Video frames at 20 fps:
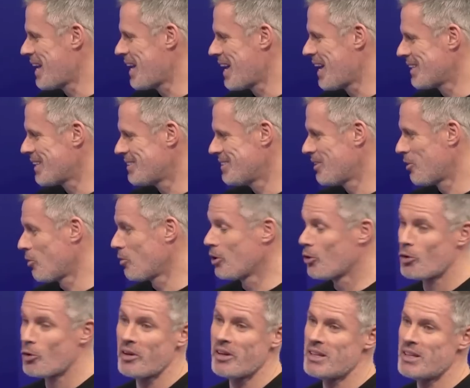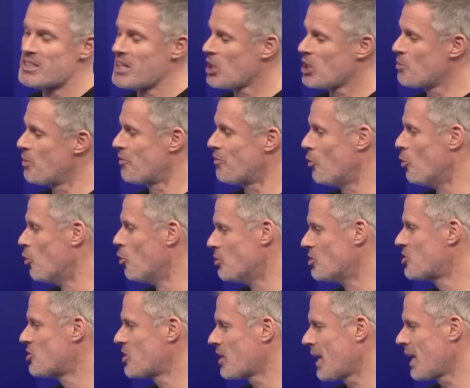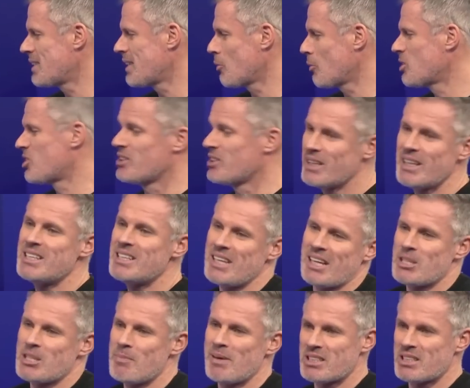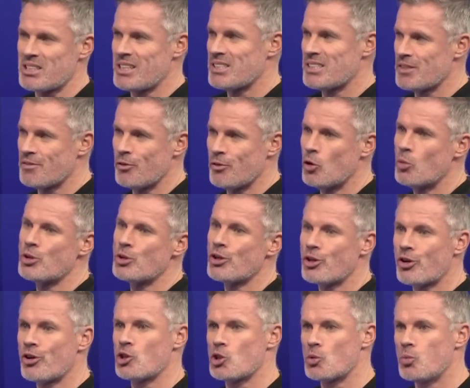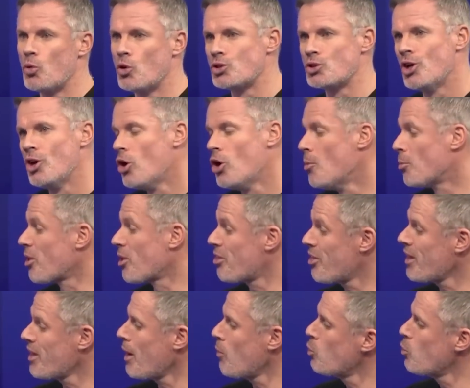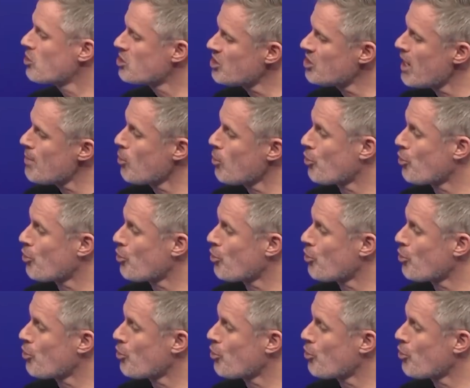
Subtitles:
and you look at Isak's performance tonight. Now, listen, Isak's a better centre forward than Chris Wood, but the thing I would say about